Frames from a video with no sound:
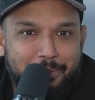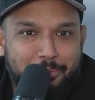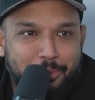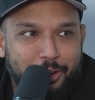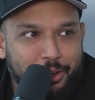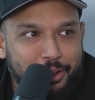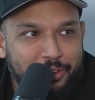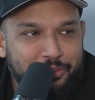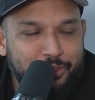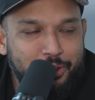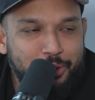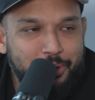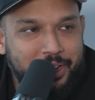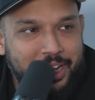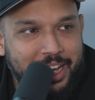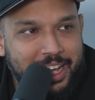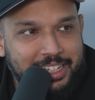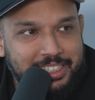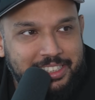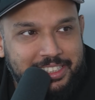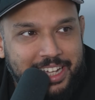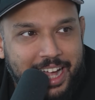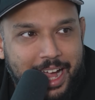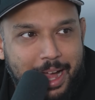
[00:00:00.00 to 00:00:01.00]
Nah, bro, if you
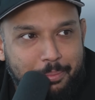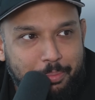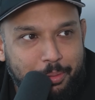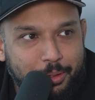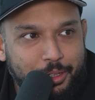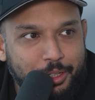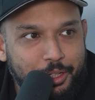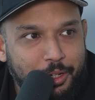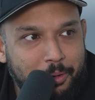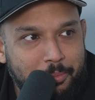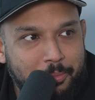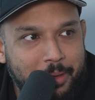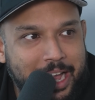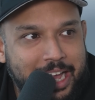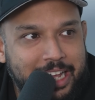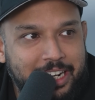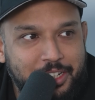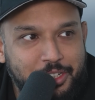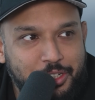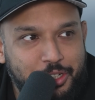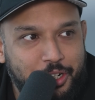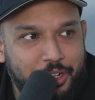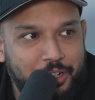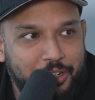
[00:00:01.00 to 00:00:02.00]
can't topple your
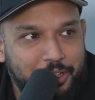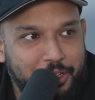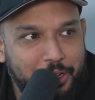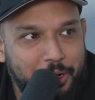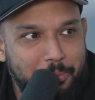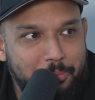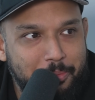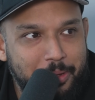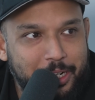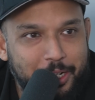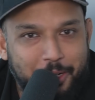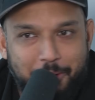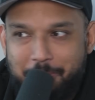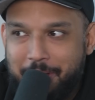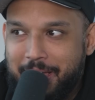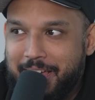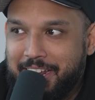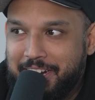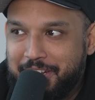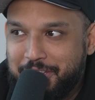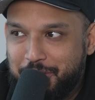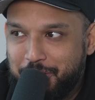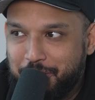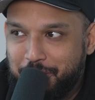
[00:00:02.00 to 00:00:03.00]
manager, your middle
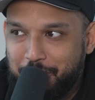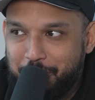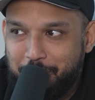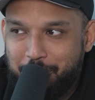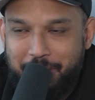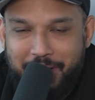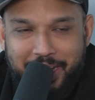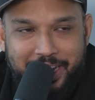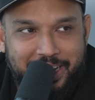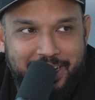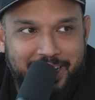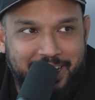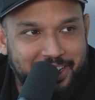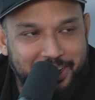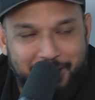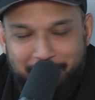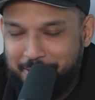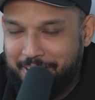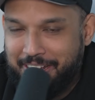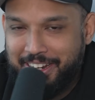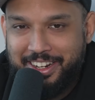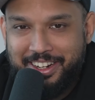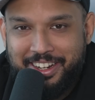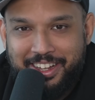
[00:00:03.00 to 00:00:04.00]
manager, you
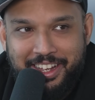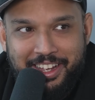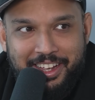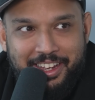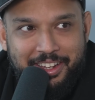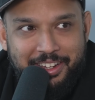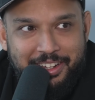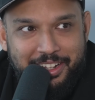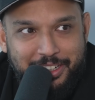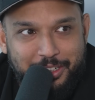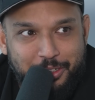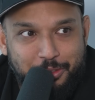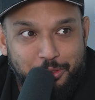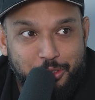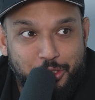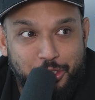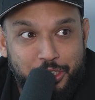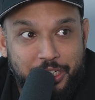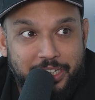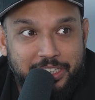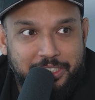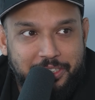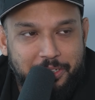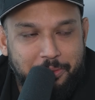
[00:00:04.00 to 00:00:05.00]
ain't doing
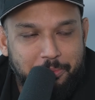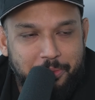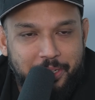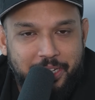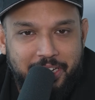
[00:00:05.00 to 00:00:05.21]
shit to